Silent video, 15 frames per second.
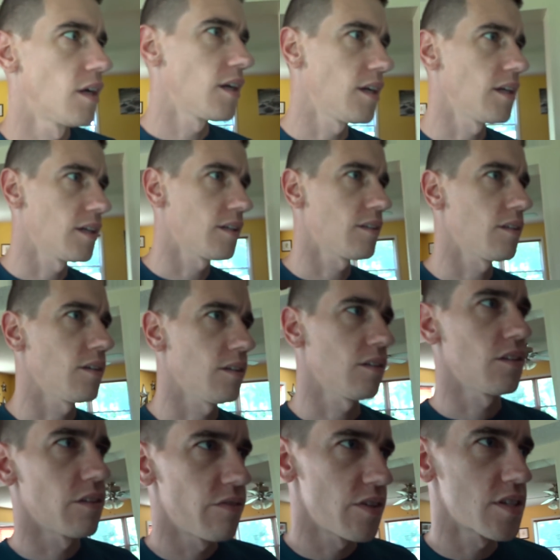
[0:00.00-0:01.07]
and
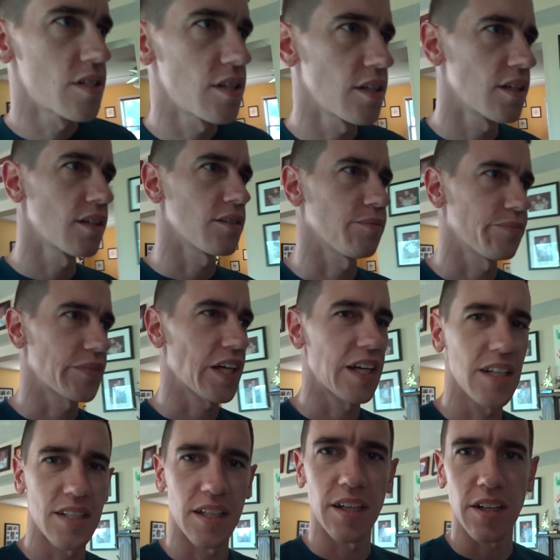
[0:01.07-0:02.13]
they're visiting, and I
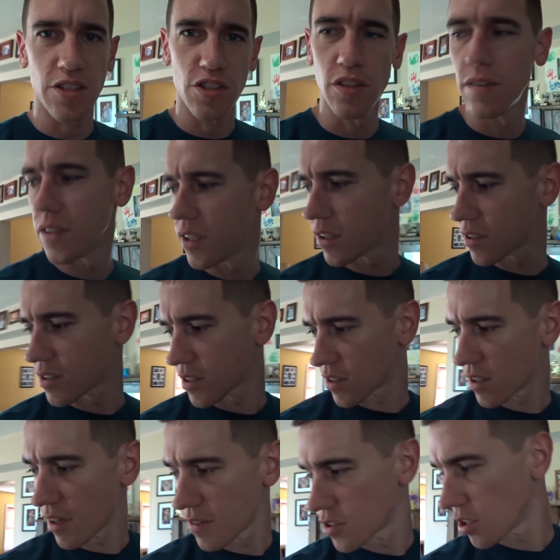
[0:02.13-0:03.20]
guess they got souvenirs and
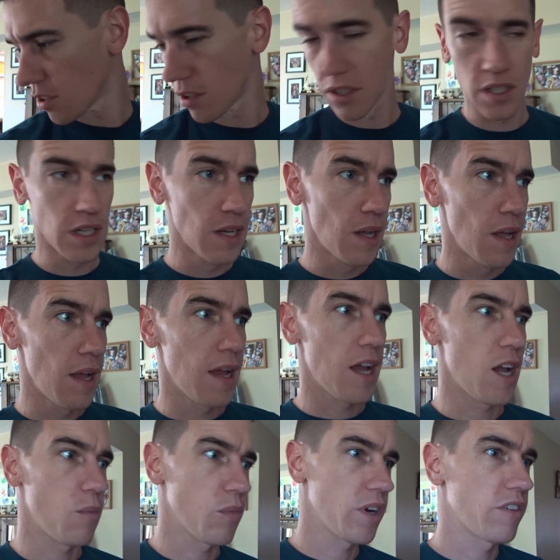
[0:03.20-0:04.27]
stuff, so
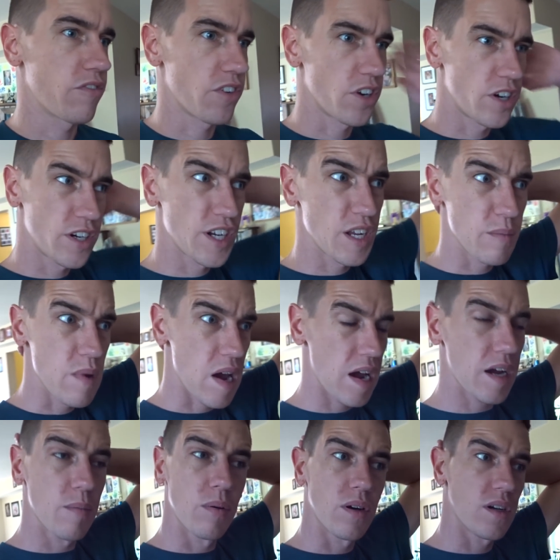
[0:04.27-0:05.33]
I'm waiting for her to get
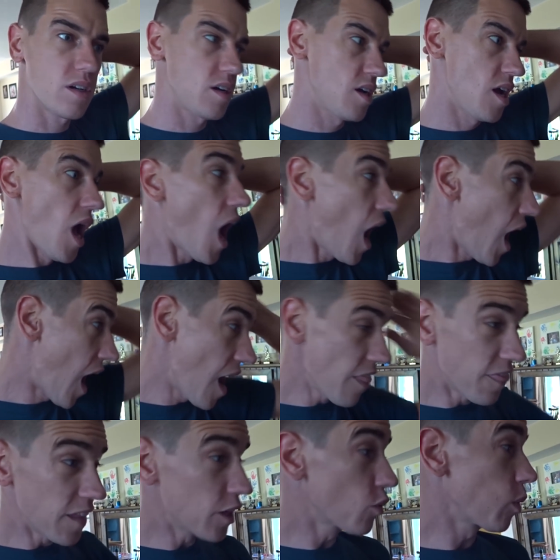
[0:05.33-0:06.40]
back, but I
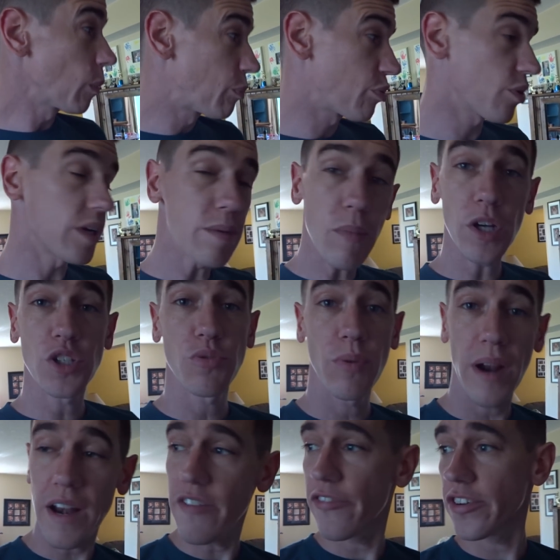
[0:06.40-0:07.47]
think we're pretty much
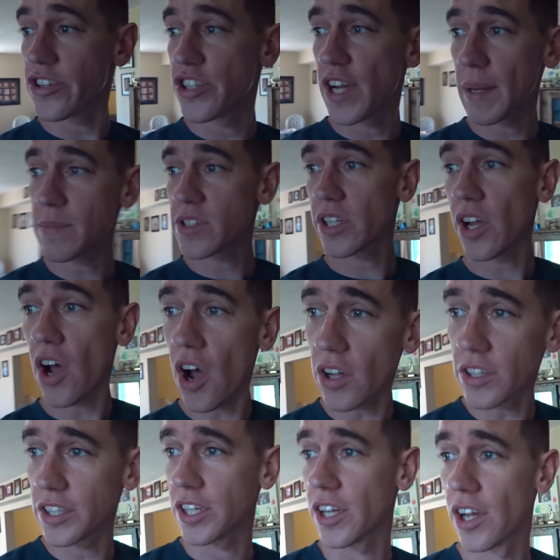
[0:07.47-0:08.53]
ready for James and
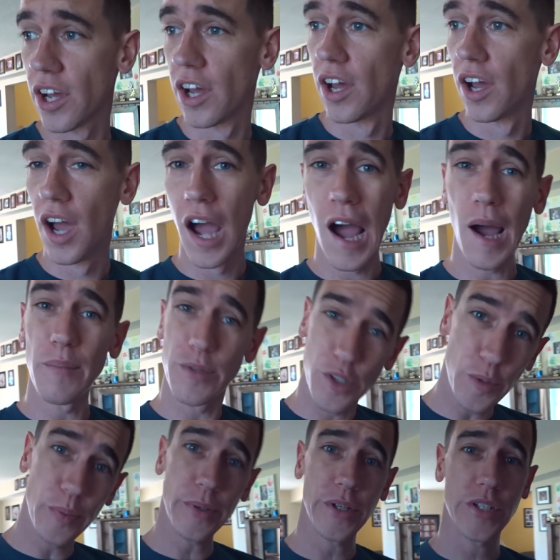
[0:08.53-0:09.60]
Holly. I'm
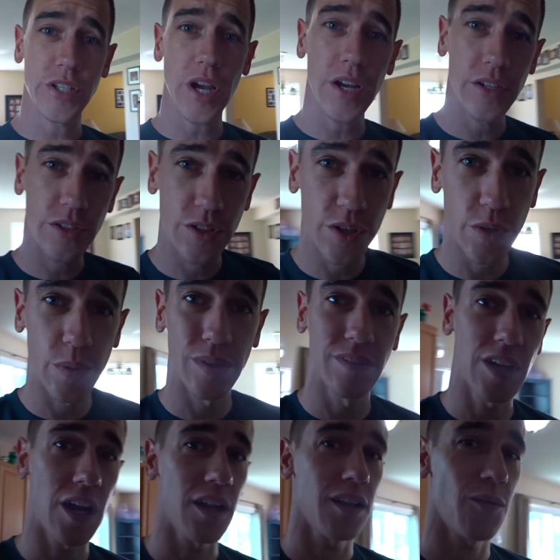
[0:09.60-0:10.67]
super excited too. We've
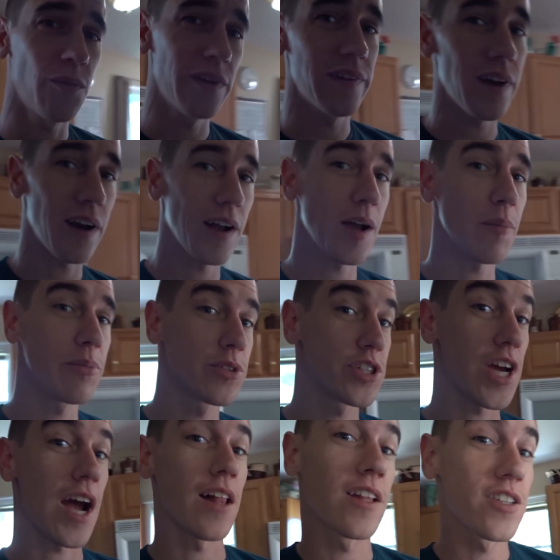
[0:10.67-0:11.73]
got a couple
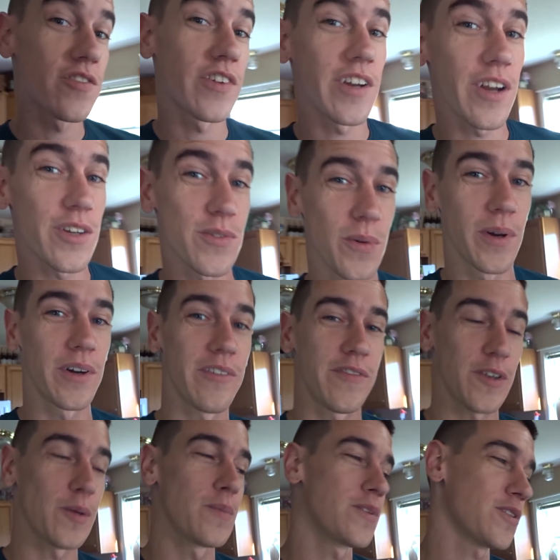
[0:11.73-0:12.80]
challenge videos we're gonna
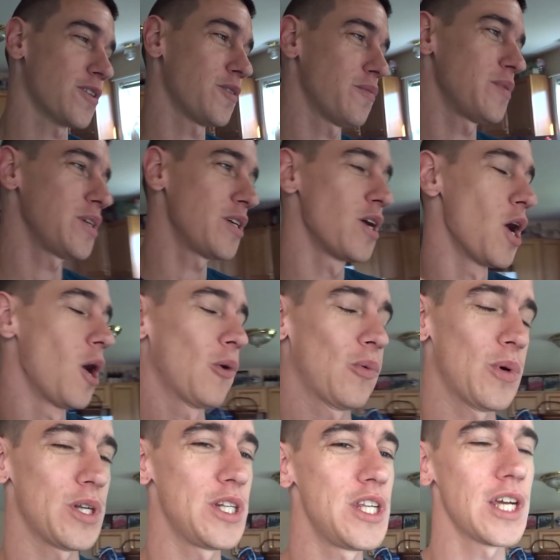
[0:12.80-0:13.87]
film that's gonna be
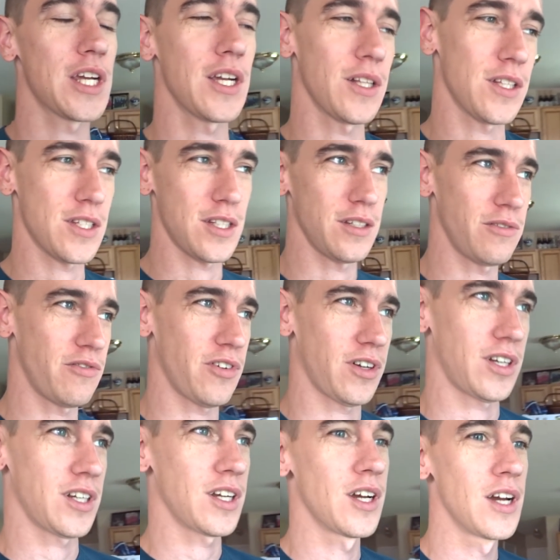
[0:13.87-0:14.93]
ridiculously
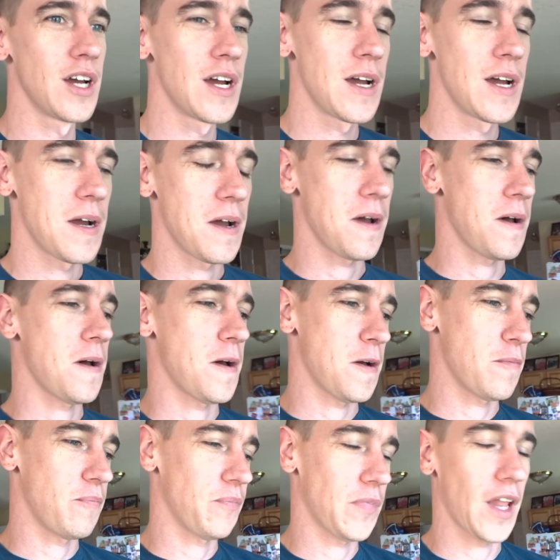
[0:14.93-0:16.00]
funny.
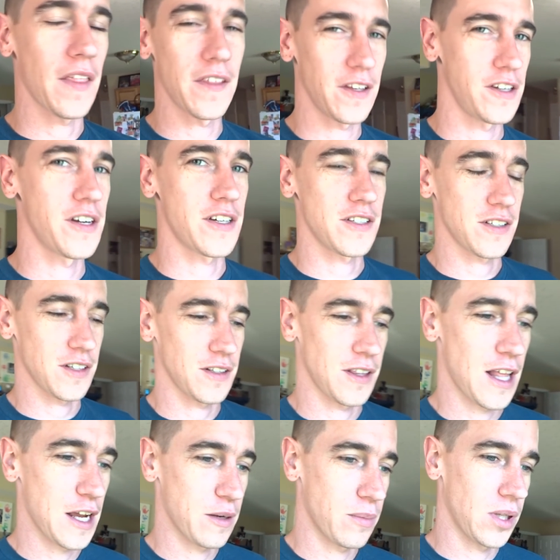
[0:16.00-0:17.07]
I think you guys are gonna
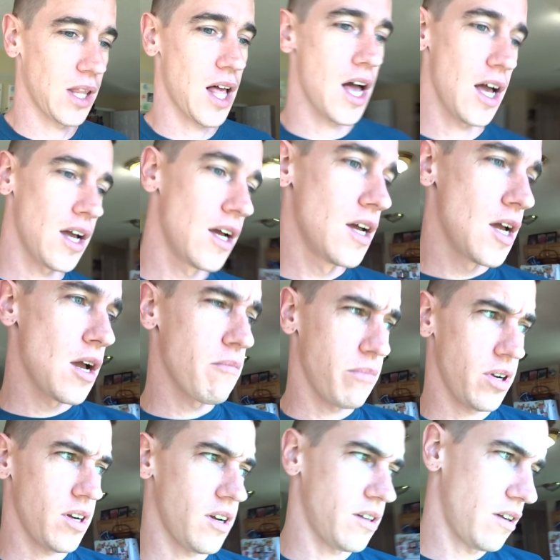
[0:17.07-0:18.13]
like them a lot.
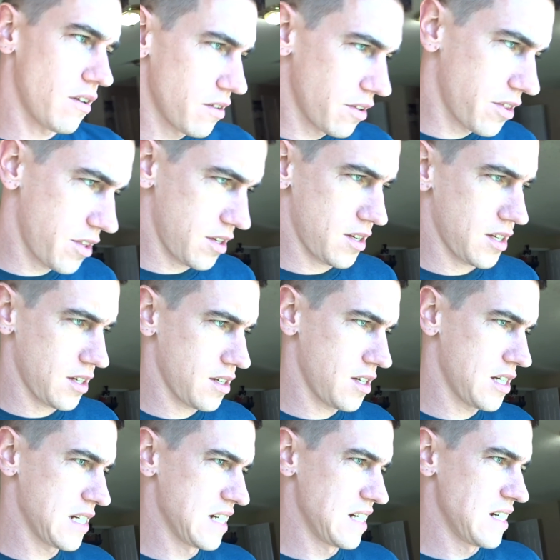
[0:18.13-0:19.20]
But another
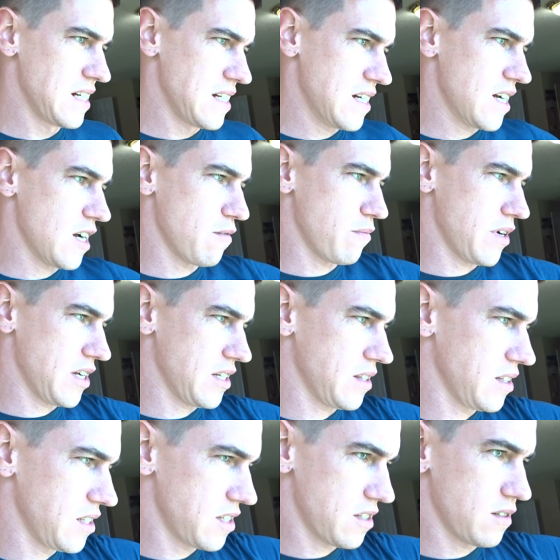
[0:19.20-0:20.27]
thing on my
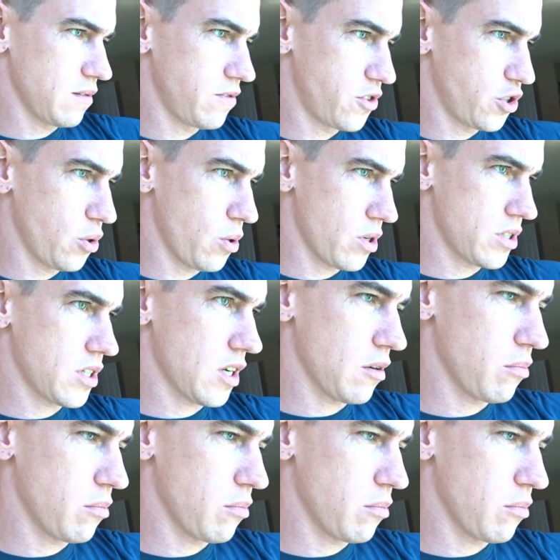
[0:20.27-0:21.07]
list of chores to